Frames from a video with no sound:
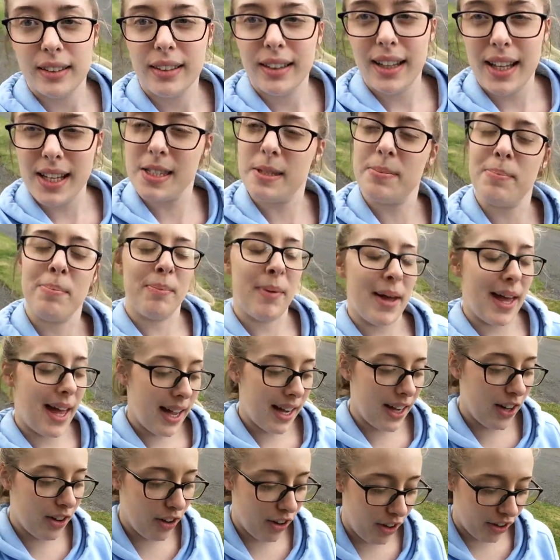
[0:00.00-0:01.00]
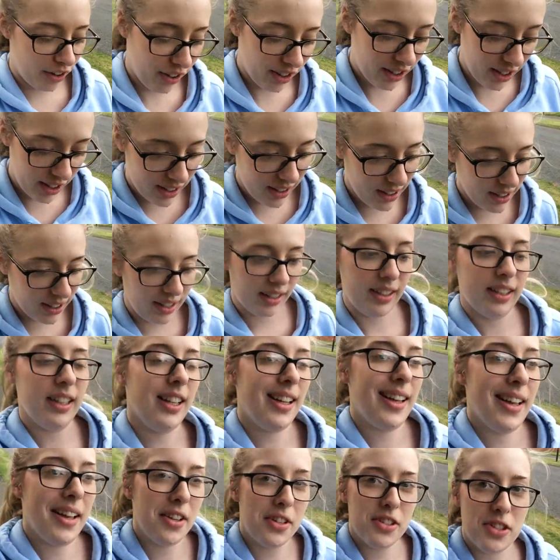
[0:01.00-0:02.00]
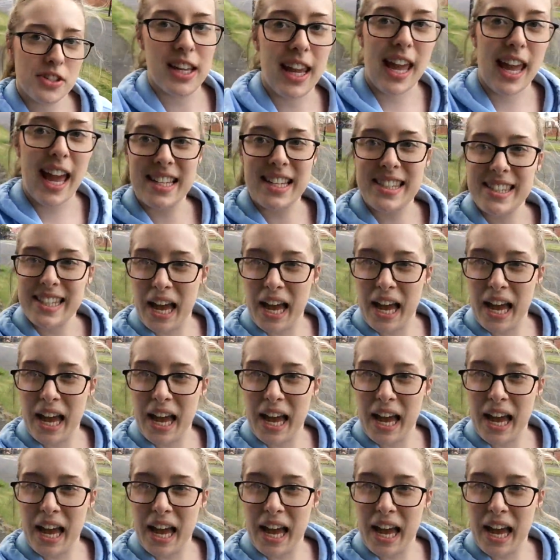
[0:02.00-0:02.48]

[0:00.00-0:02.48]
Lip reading: That's better. So yes,